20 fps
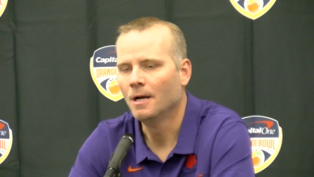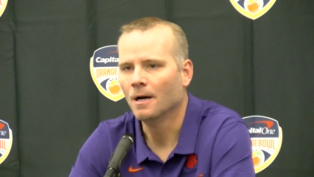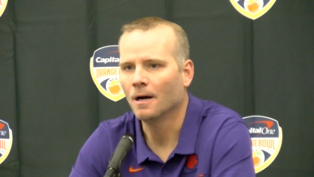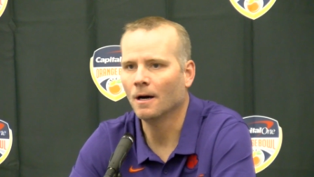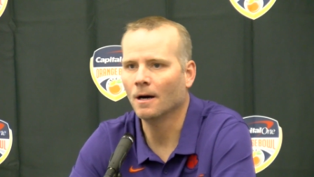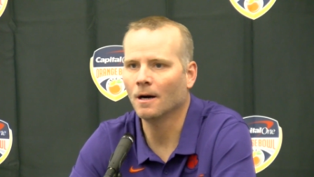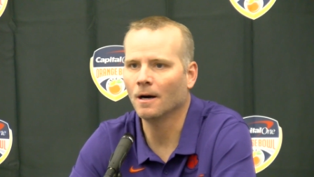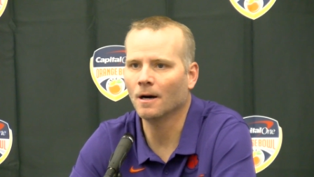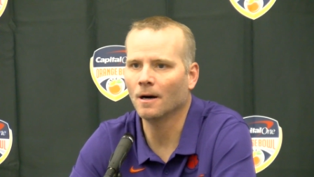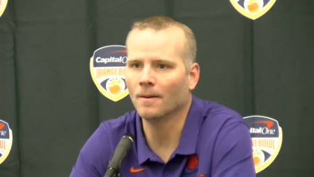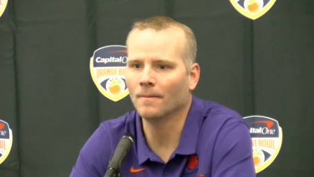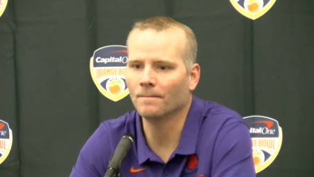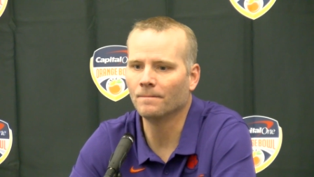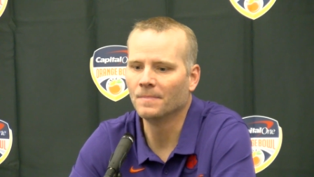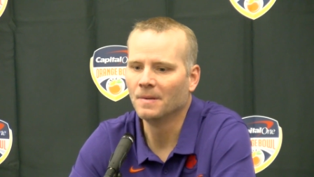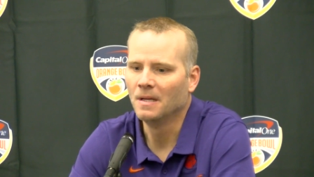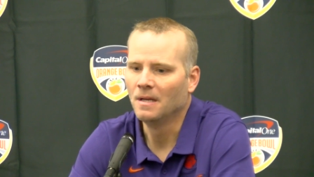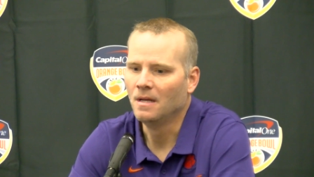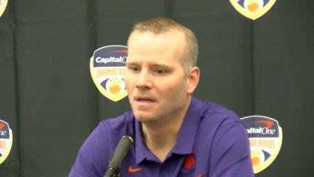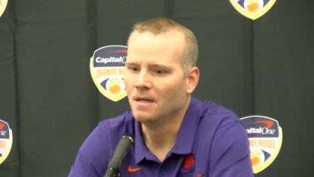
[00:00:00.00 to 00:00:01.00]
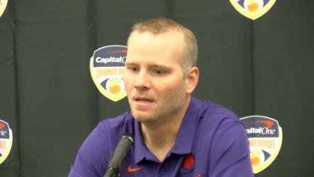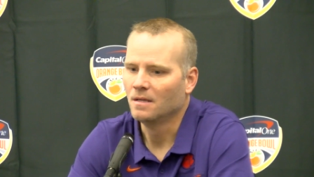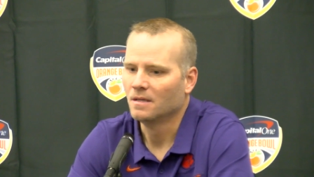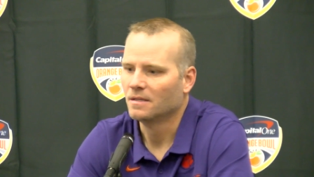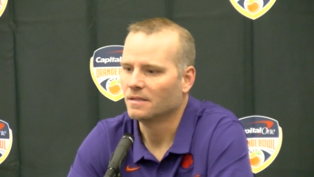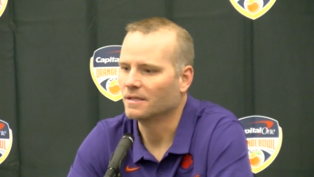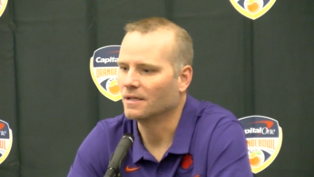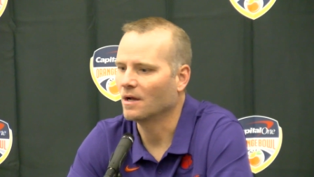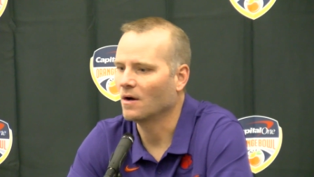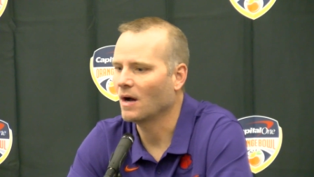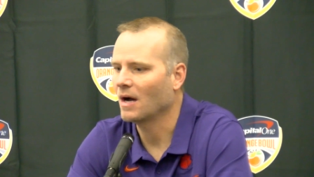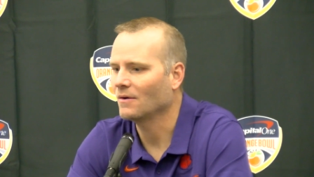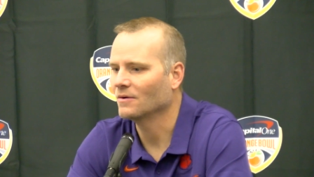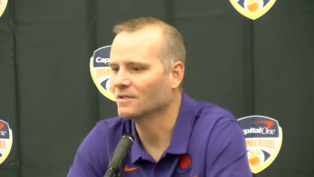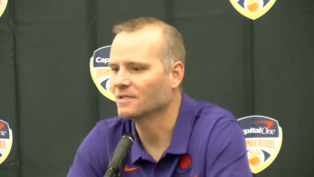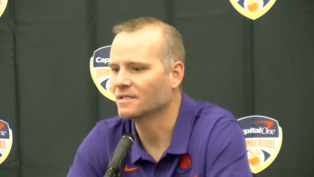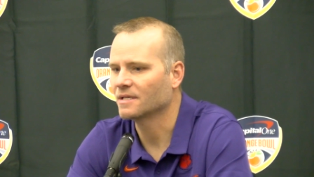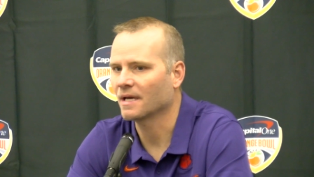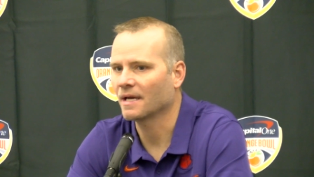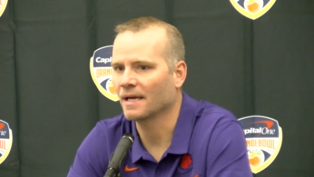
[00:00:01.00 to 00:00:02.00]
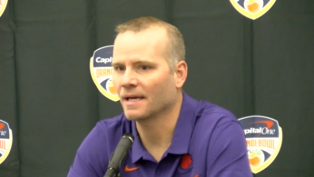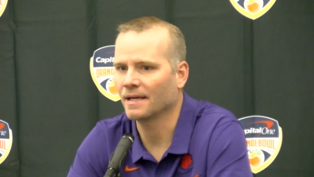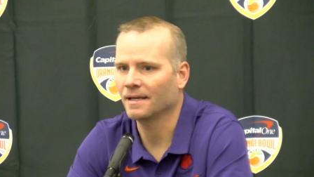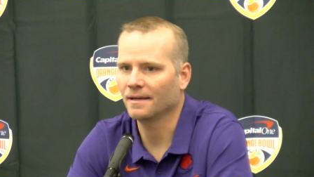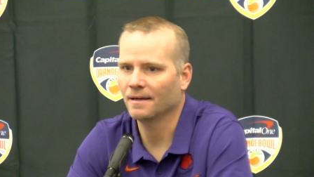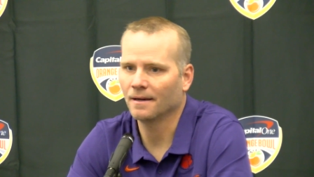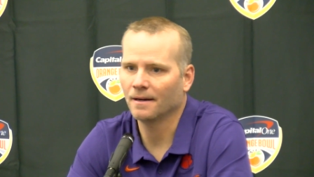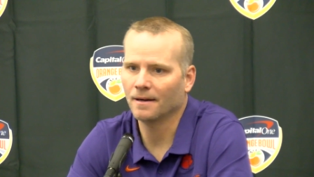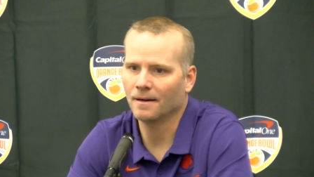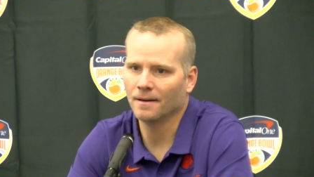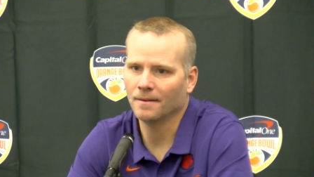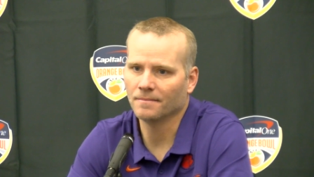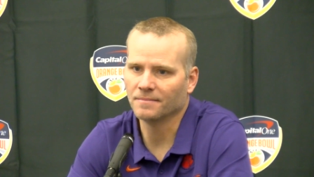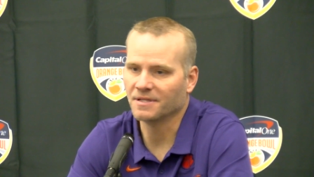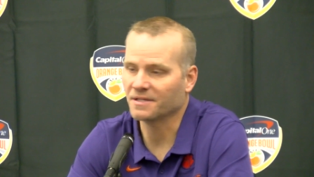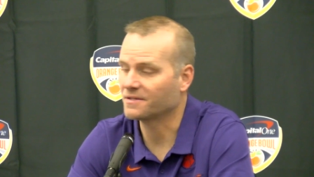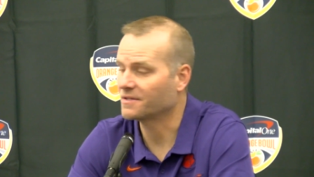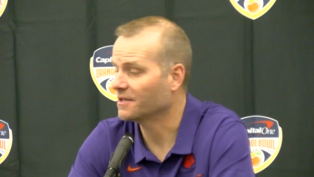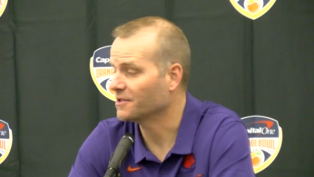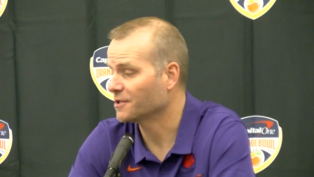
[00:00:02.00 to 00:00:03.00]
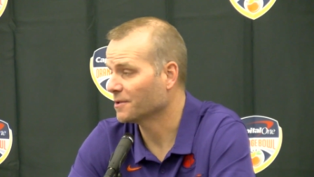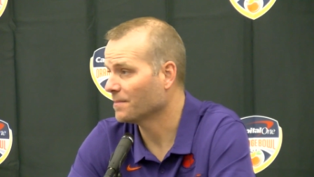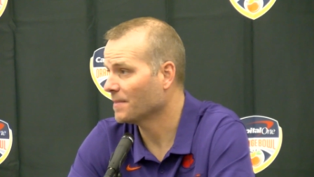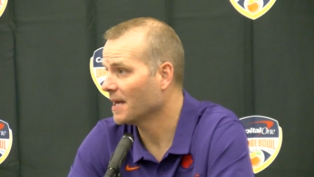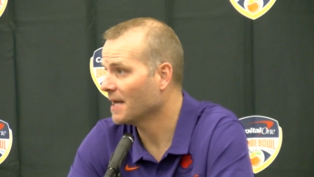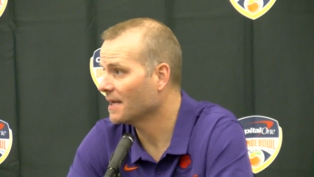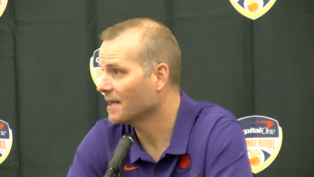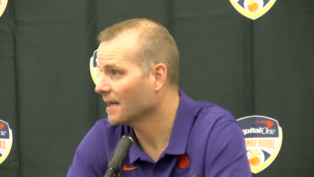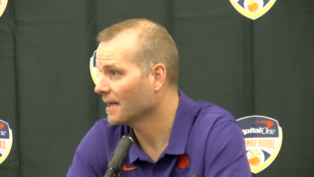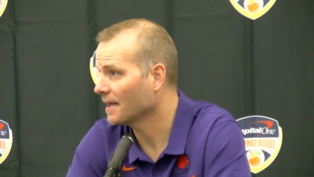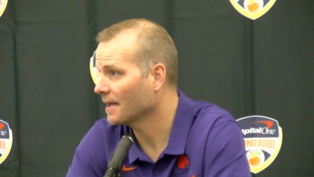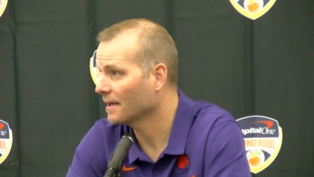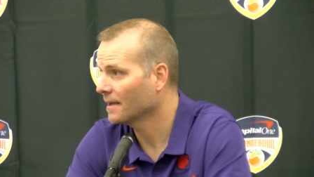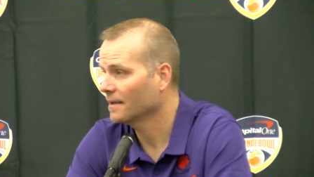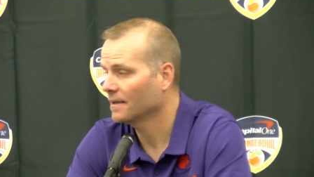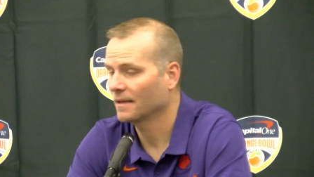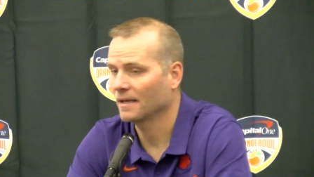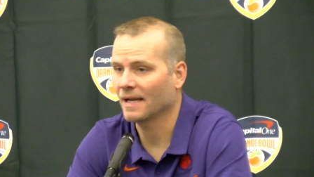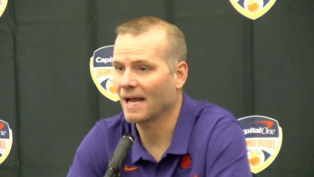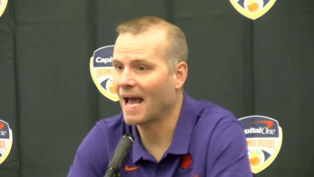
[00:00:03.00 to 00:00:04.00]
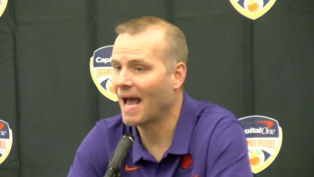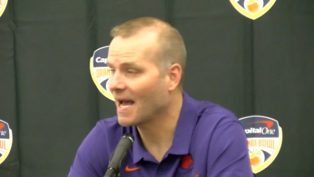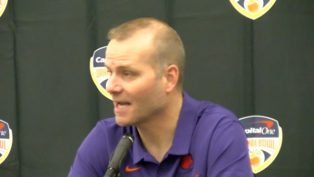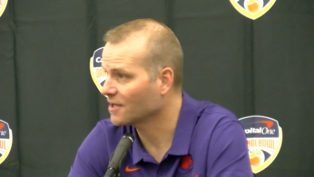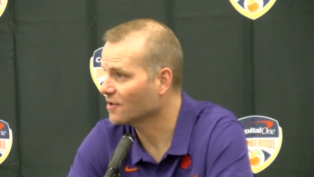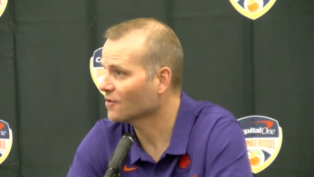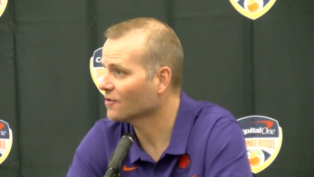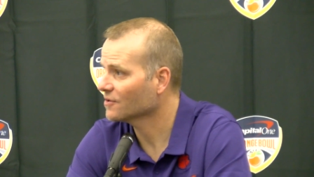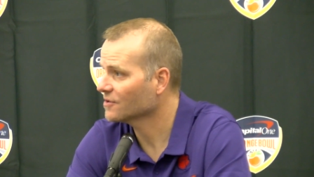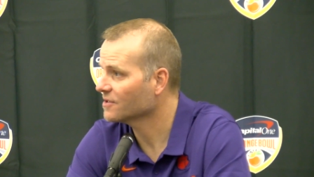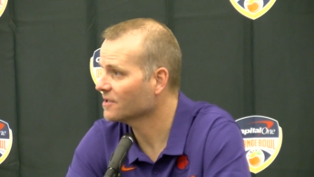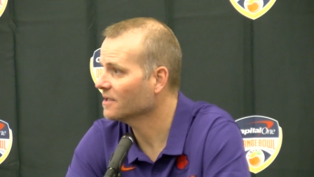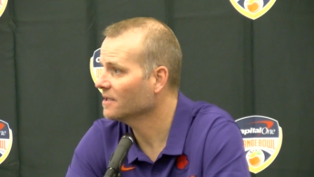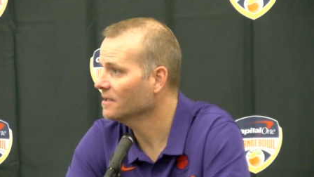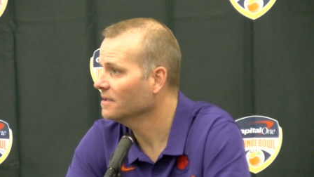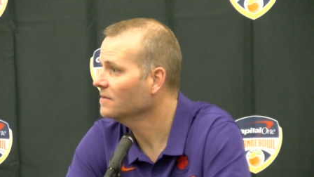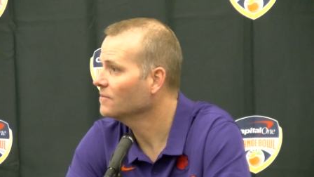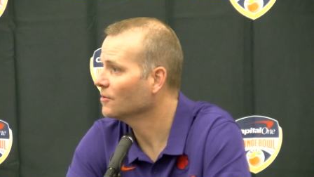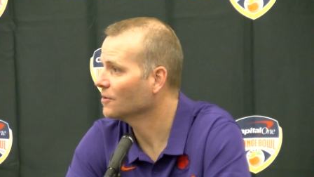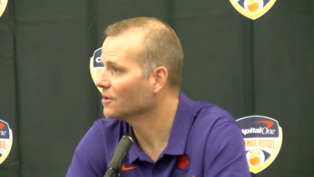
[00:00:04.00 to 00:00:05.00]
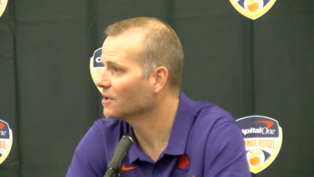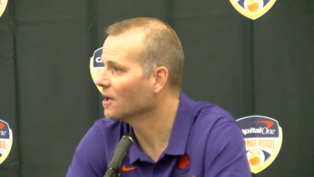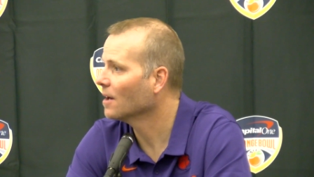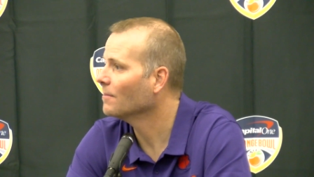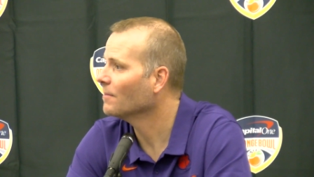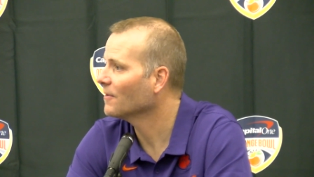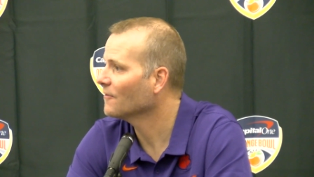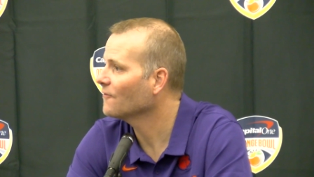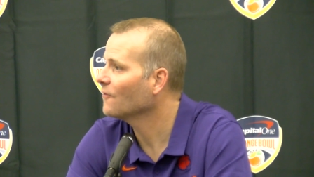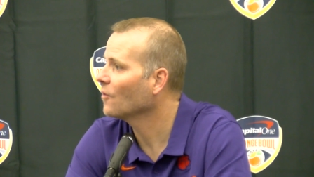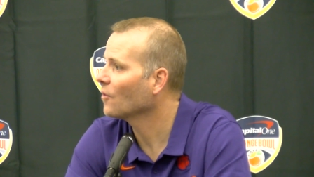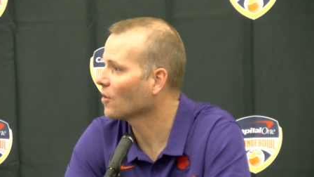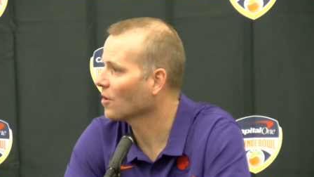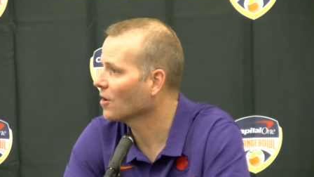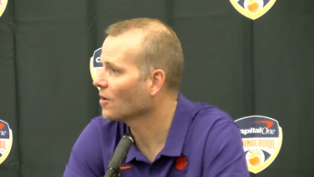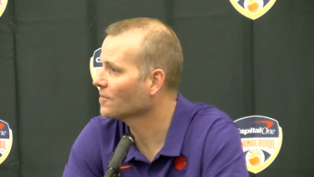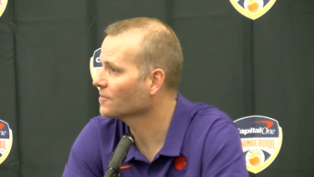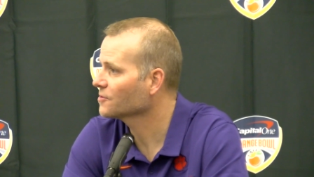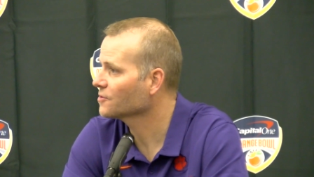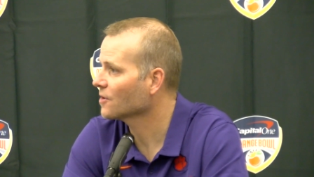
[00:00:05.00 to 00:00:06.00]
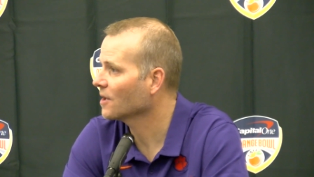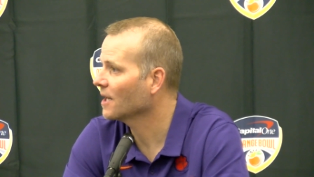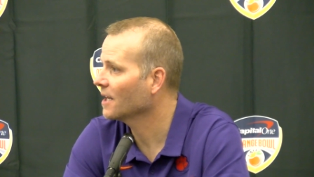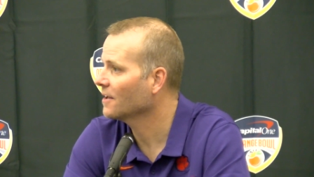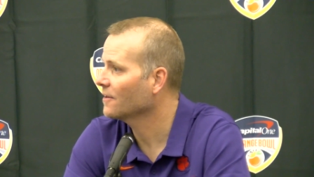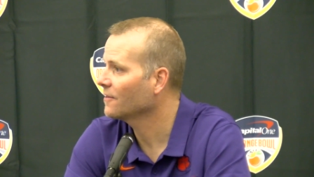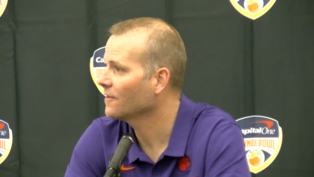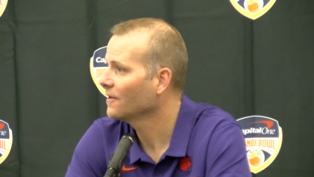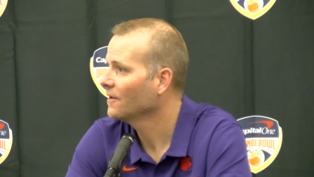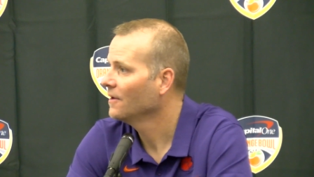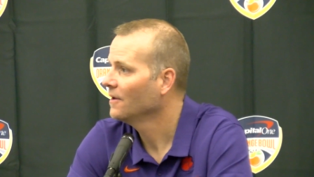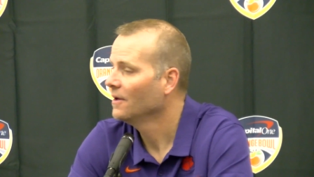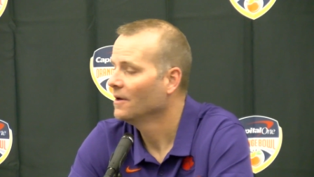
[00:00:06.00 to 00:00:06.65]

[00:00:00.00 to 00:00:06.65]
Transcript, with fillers: You know, I would say decision making and accuracy would come before arm strength.